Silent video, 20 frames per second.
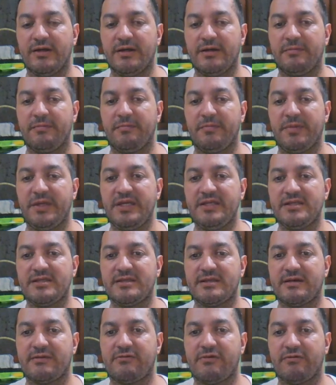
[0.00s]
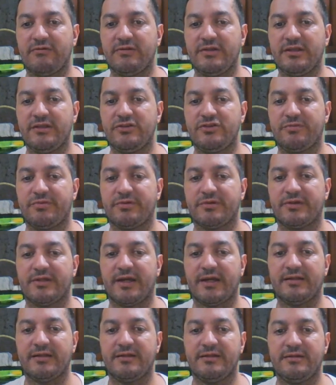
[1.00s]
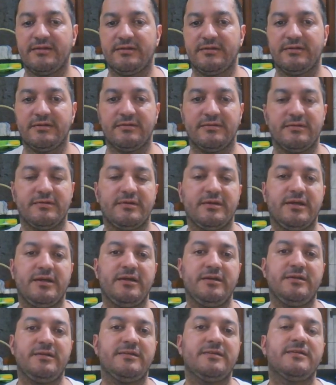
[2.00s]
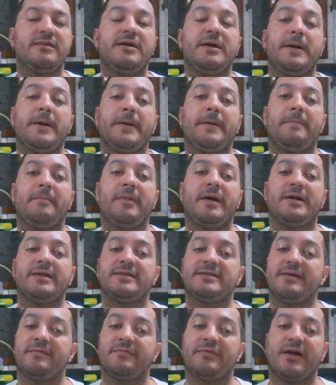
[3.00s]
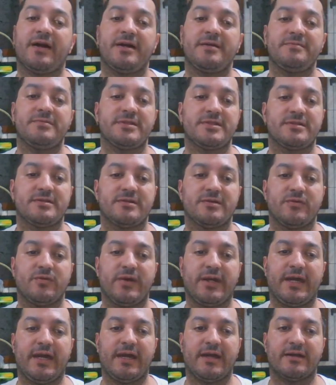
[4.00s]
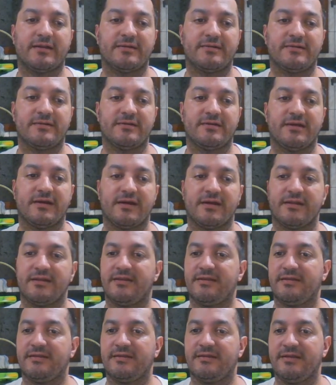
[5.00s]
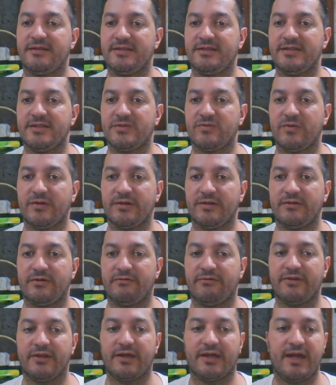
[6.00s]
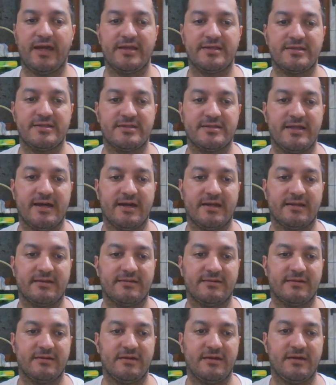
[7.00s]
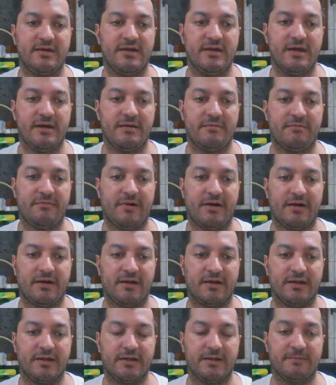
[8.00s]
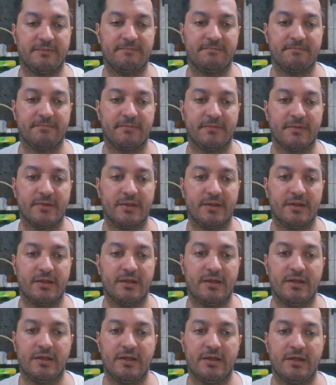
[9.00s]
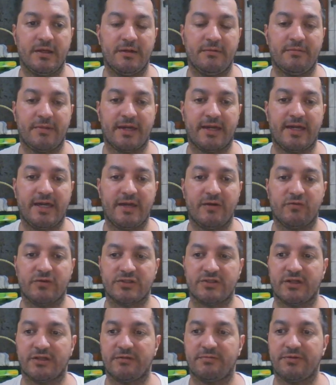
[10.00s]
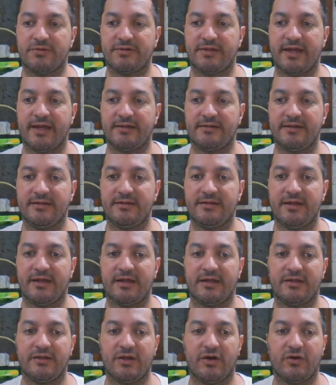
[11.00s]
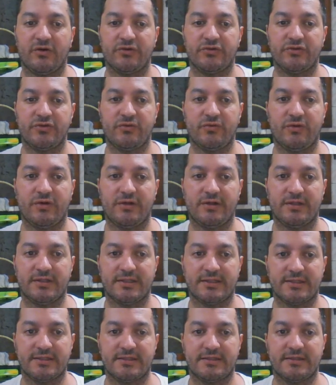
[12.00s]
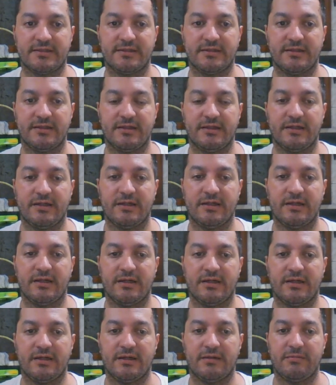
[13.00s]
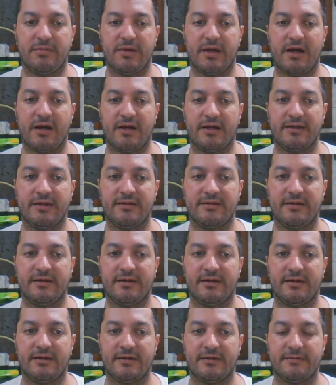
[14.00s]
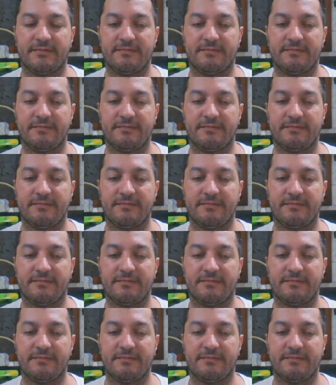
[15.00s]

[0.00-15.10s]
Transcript: pieces around it to protect it, but sometimes we can't, and this is one of the cases that my king was not protected and also was behind a